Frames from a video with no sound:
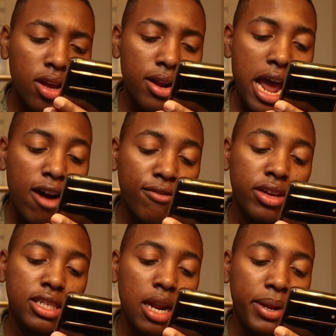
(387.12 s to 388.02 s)
Now
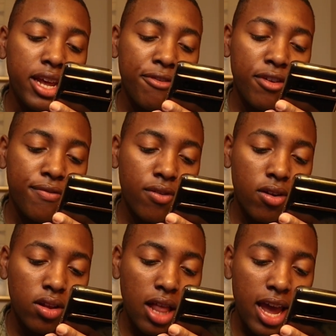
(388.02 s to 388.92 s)
it's gonna be different
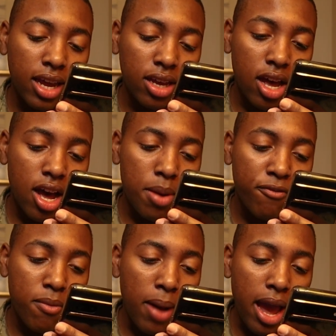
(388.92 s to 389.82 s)
for like uh,
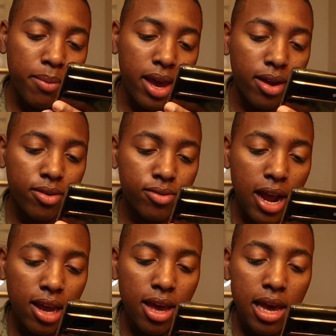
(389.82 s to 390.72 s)
for Mind Man,
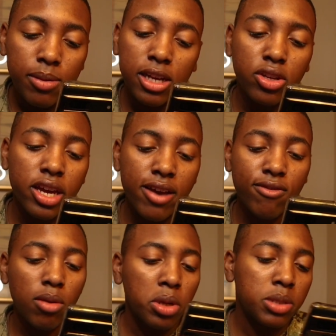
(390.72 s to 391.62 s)
right? Because you can get
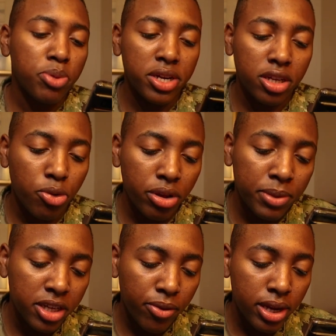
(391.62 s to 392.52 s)
verbal expression,
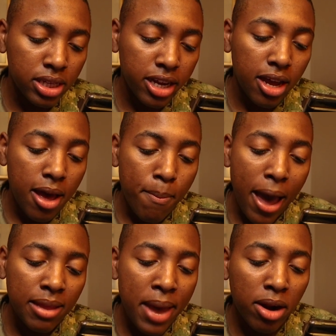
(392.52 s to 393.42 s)
arithmetic reasoning,
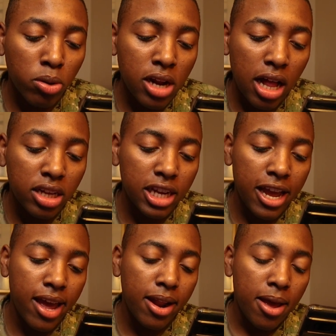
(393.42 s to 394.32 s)
mathematical knowledge,
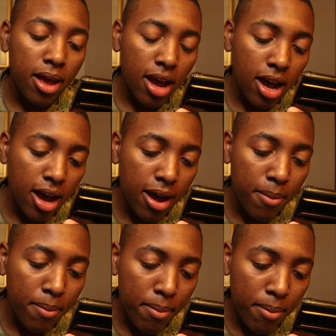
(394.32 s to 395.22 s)
and
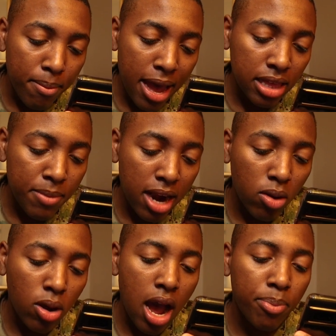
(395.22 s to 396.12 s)
uh,
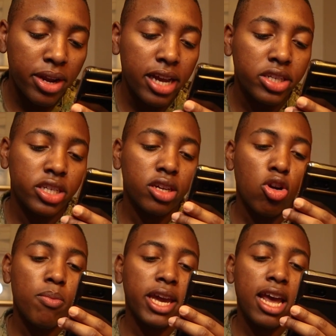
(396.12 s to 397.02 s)
mathematical comprehension
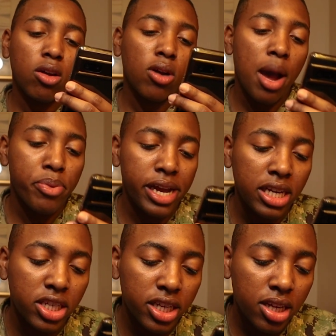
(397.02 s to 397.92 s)
or mechanical
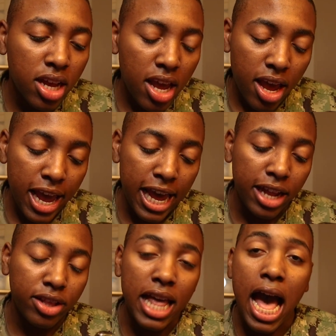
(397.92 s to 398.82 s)
comprehension,
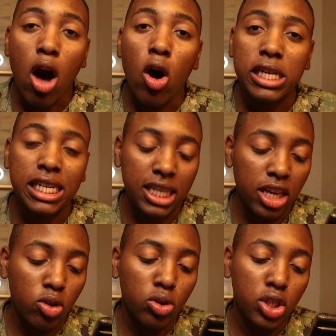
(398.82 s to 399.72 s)
and that all has
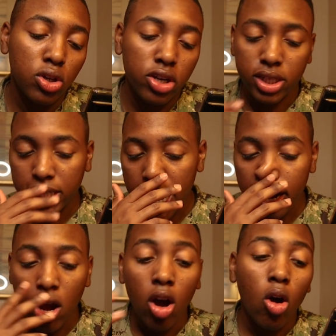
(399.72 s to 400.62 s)
to equal two hundred
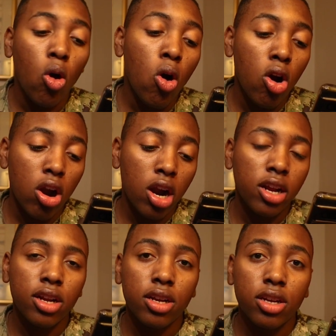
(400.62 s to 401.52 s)
ten or.